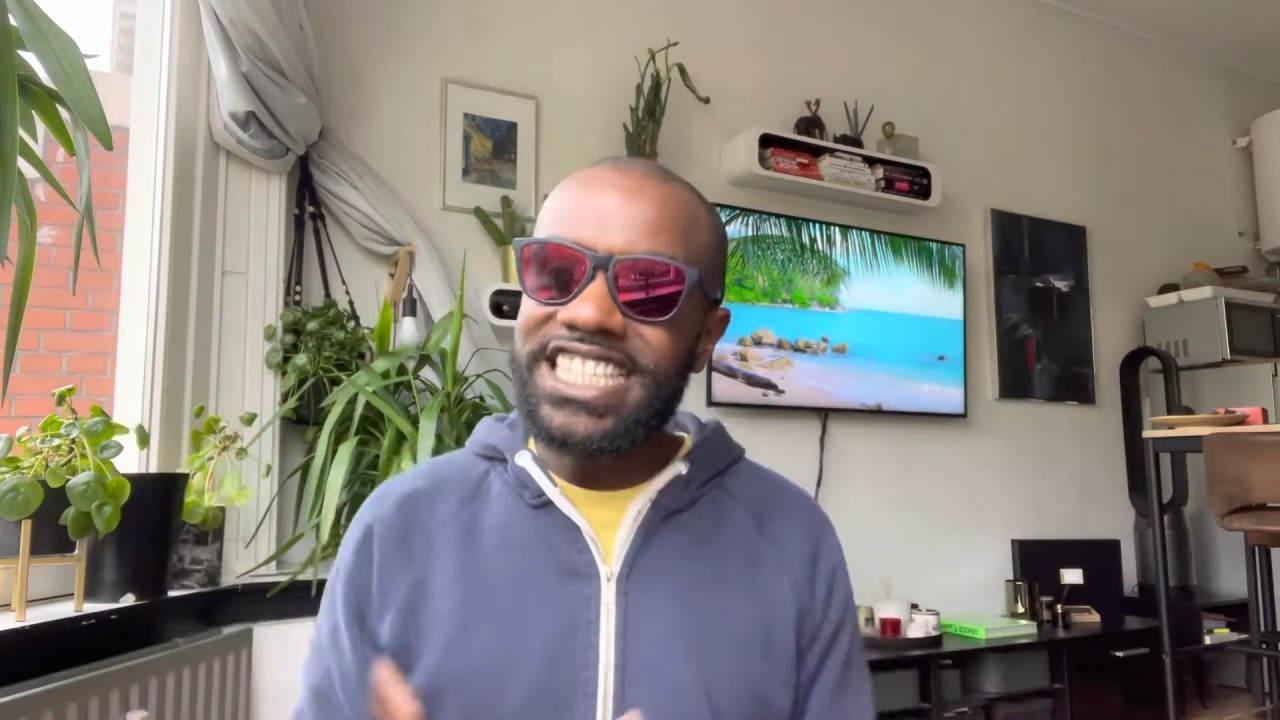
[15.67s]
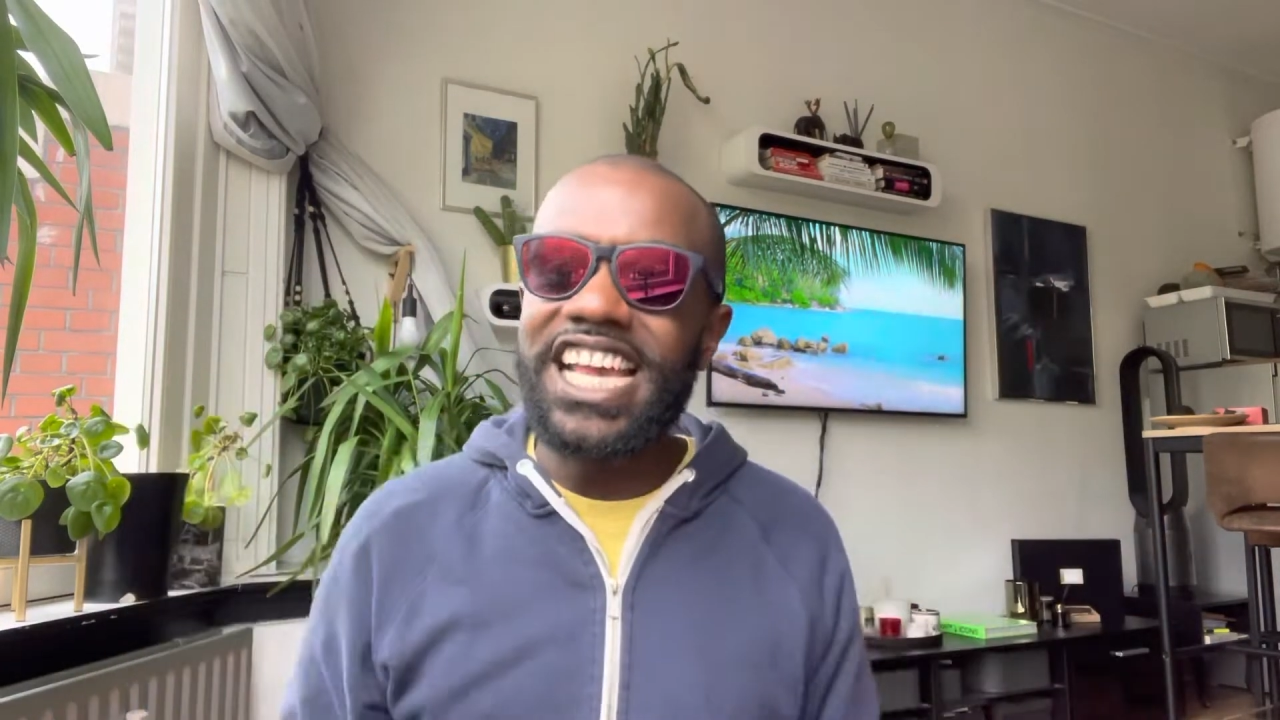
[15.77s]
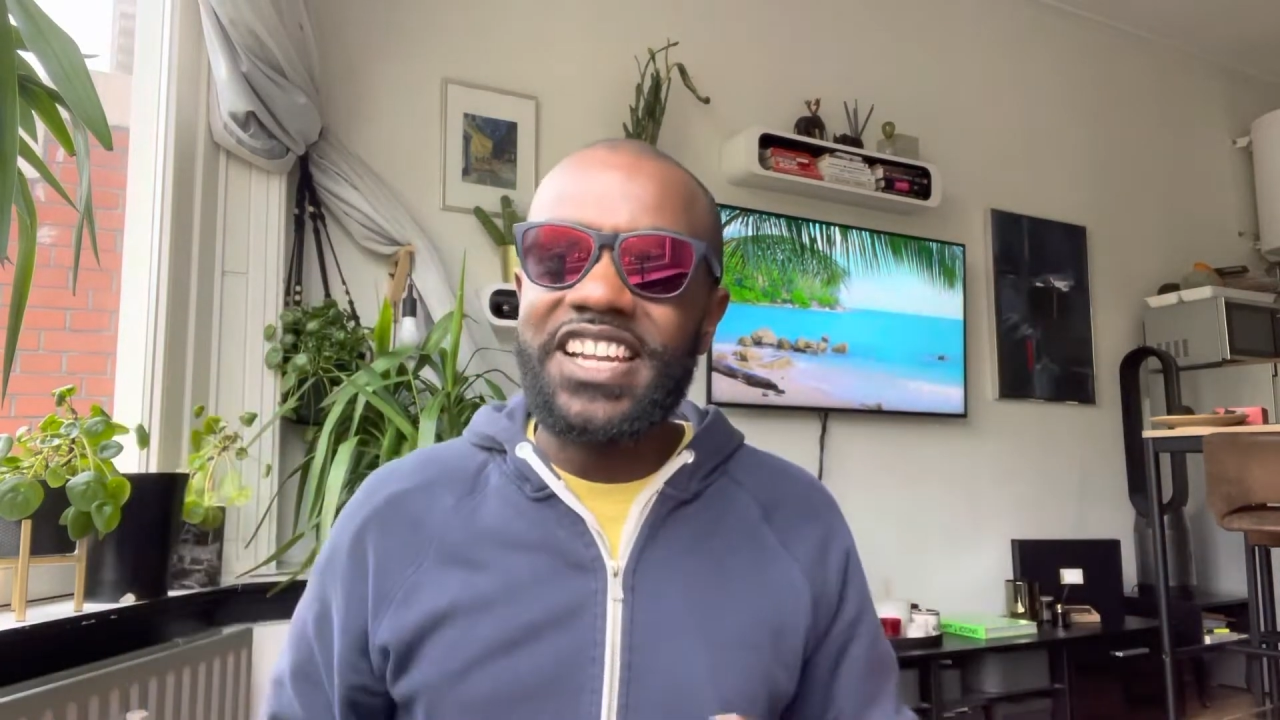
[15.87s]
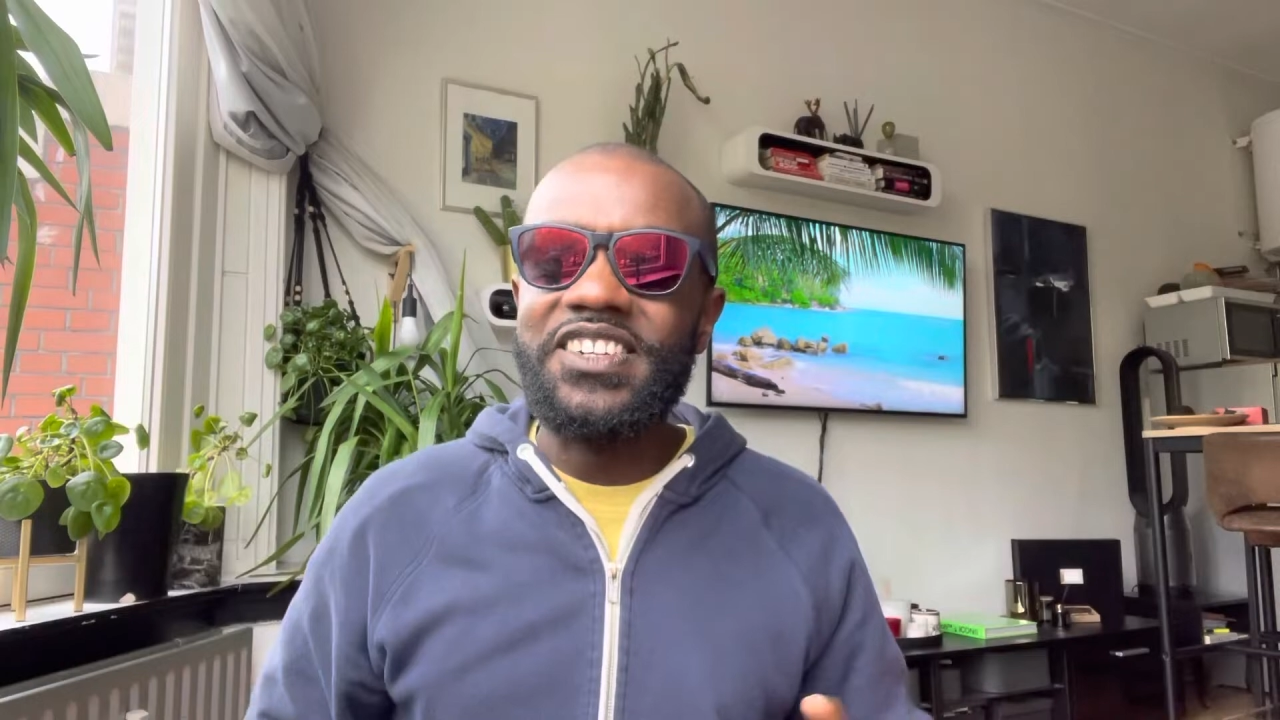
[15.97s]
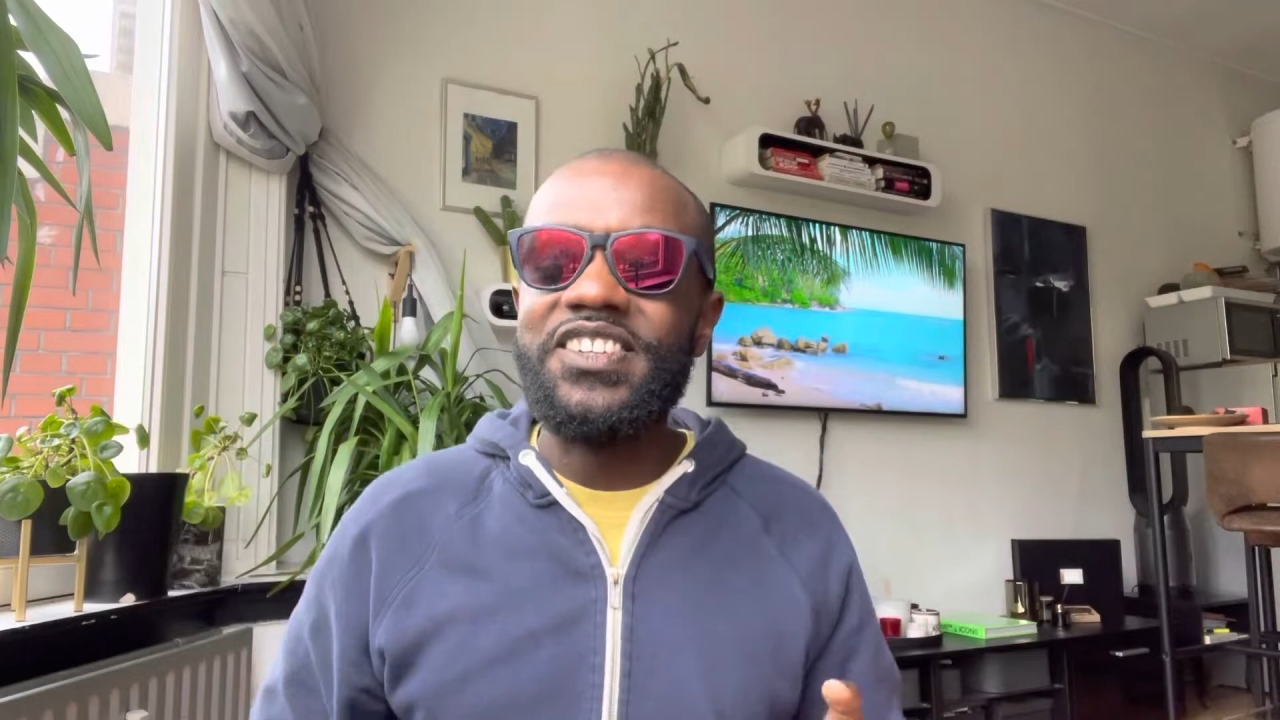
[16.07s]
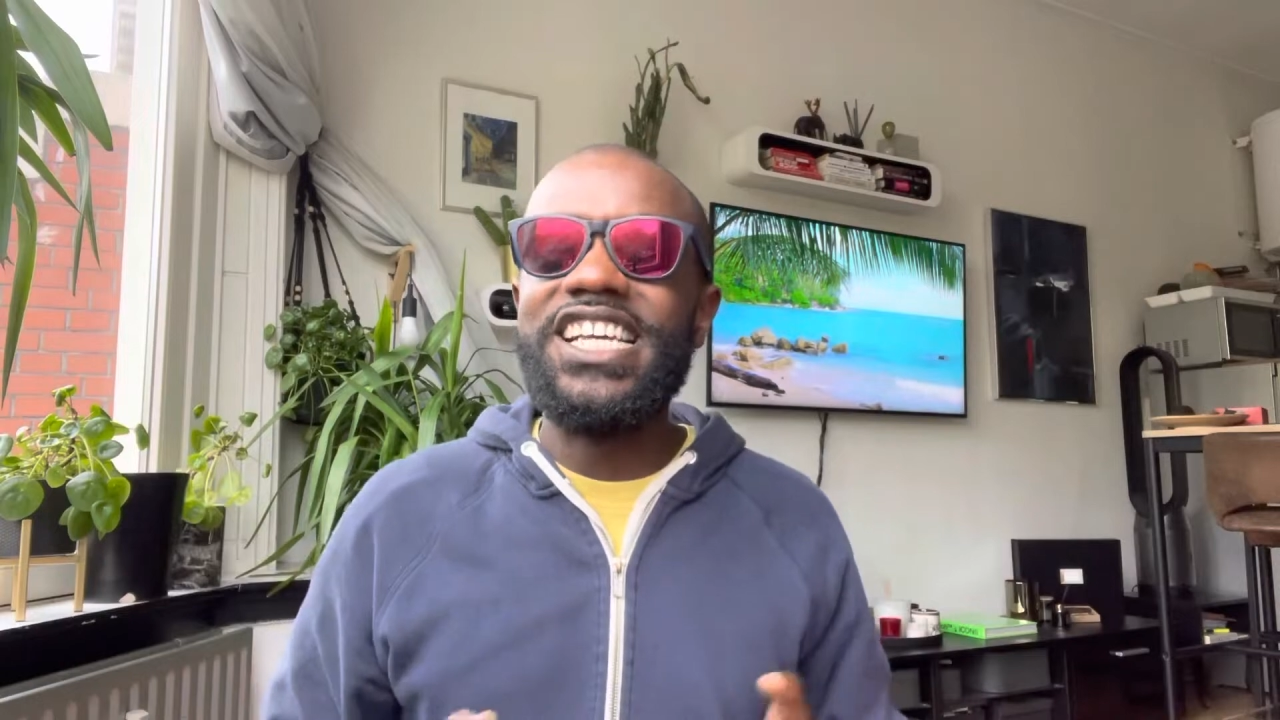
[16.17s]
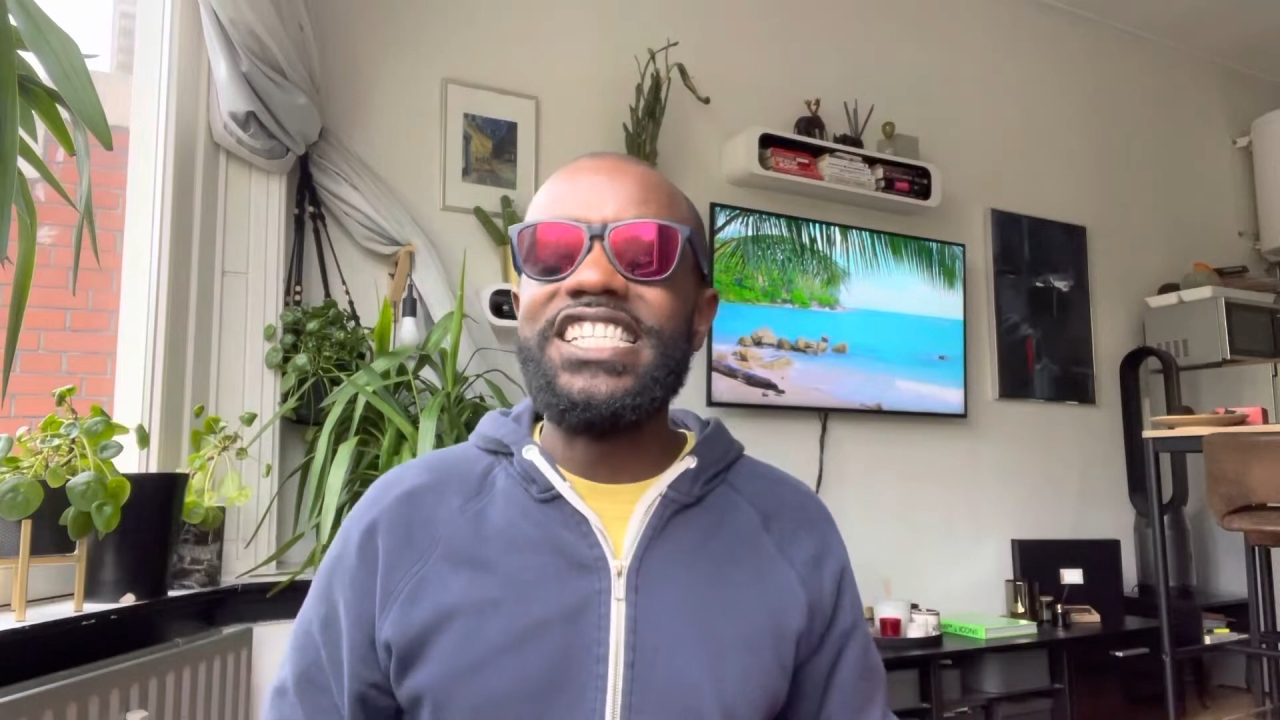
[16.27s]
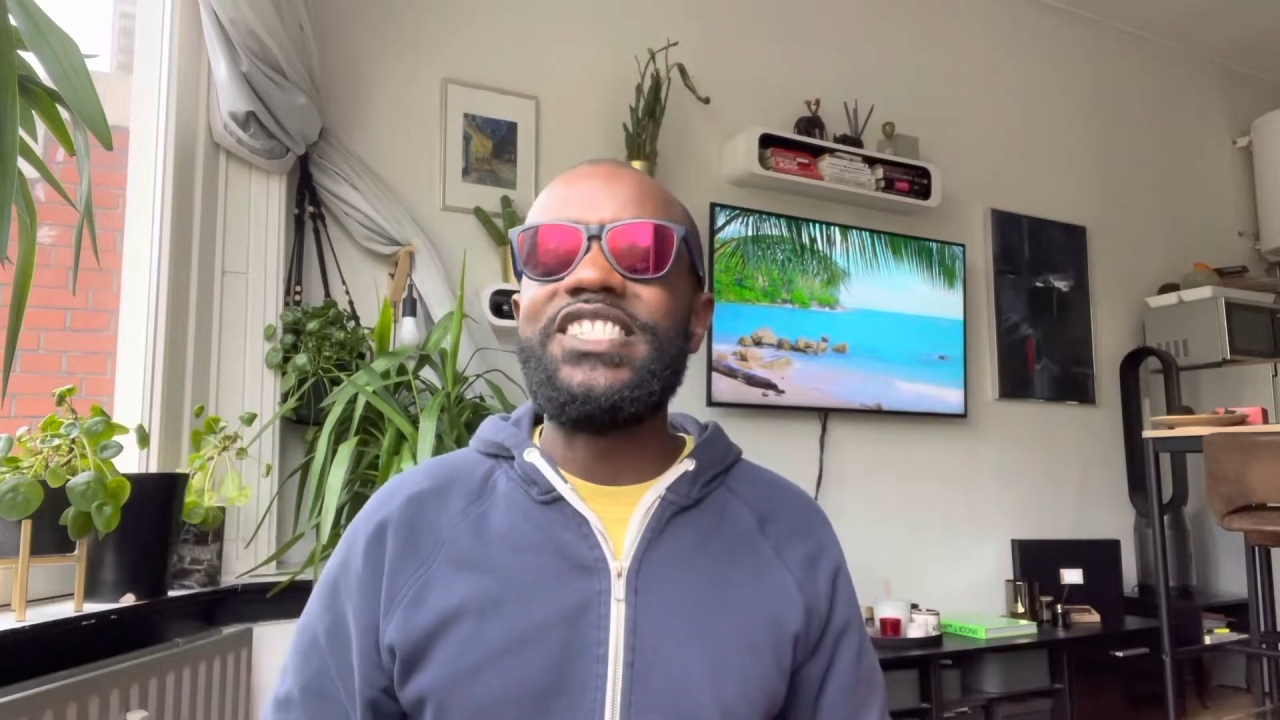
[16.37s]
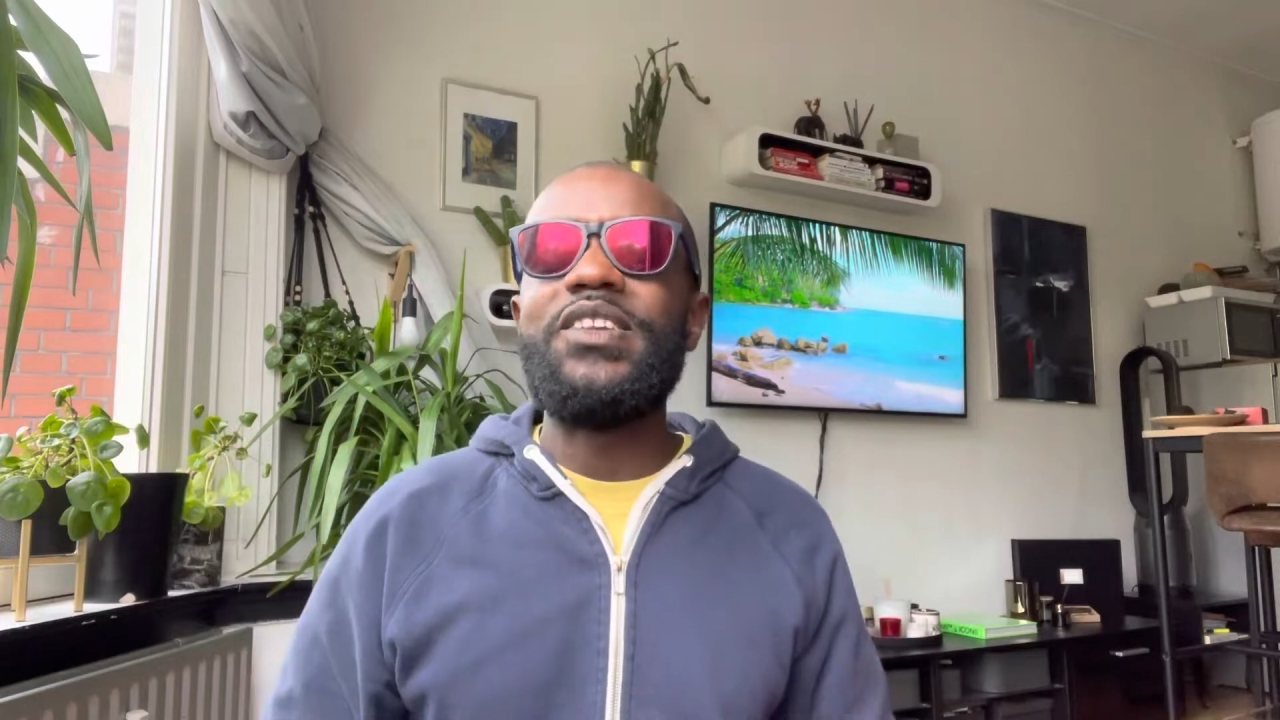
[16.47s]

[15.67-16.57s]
get into this,